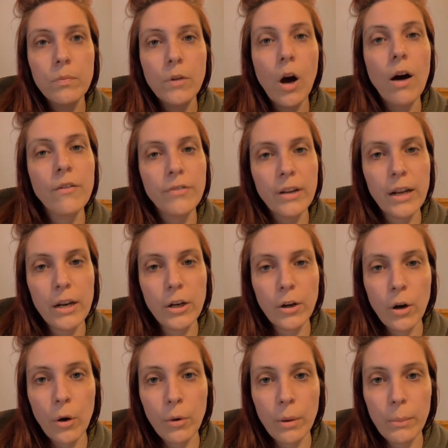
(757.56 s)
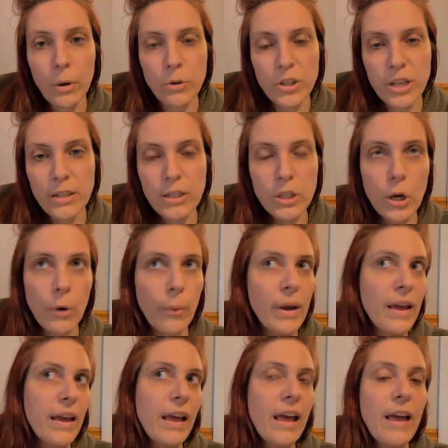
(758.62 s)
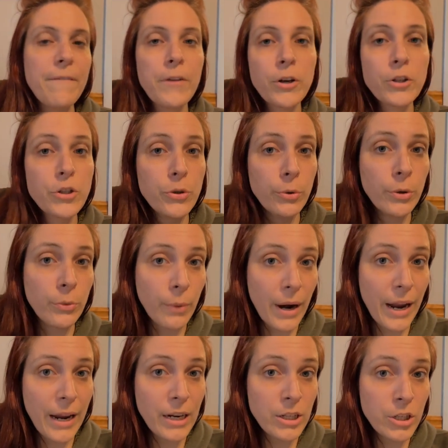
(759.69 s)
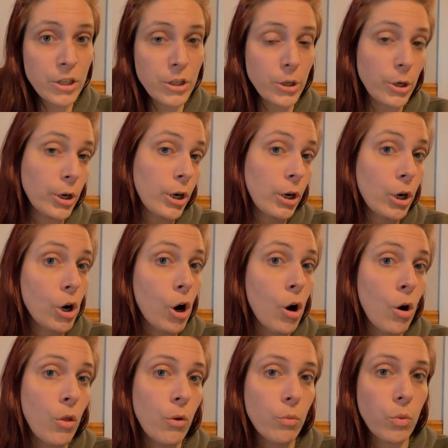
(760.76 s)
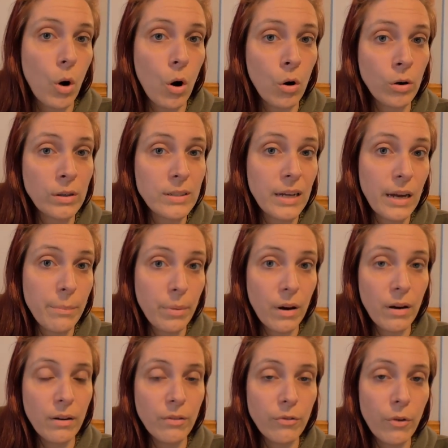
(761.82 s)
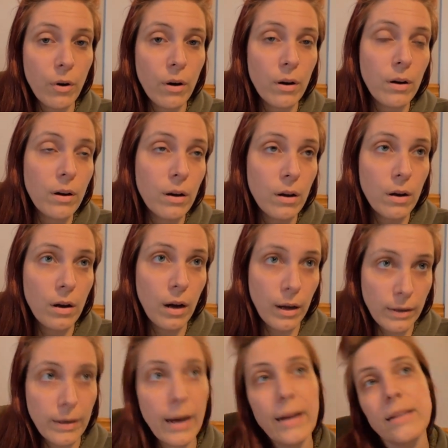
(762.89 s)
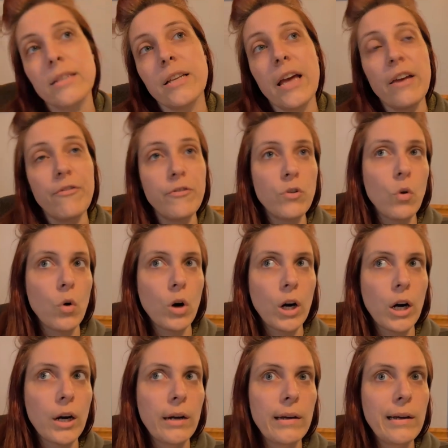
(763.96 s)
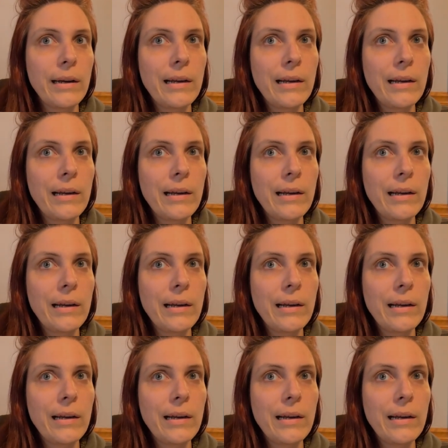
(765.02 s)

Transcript: confident in your own emotion. So if you're too enraged, you're gonna call the wrong type of Undines. If you're